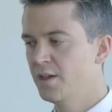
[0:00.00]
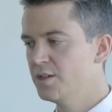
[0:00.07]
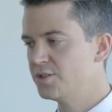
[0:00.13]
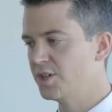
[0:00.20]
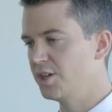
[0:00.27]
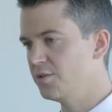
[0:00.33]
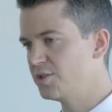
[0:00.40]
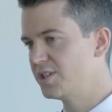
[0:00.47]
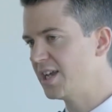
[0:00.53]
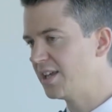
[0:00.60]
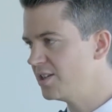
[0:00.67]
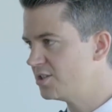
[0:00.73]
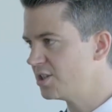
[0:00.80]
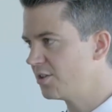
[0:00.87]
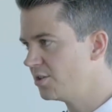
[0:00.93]
So you're seeing
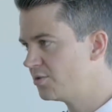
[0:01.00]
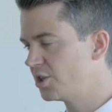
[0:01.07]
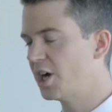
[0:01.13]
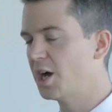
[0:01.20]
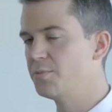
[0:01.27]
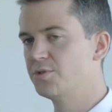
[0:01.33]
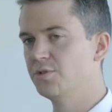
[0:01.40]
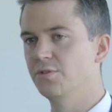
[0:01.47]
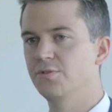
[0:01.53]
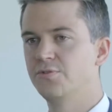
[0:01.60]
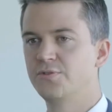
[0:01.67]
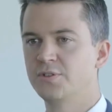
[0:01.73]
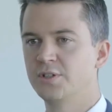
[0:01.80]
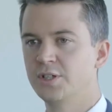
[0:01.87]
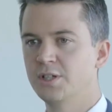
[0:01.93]
these other types
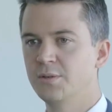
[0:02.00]
of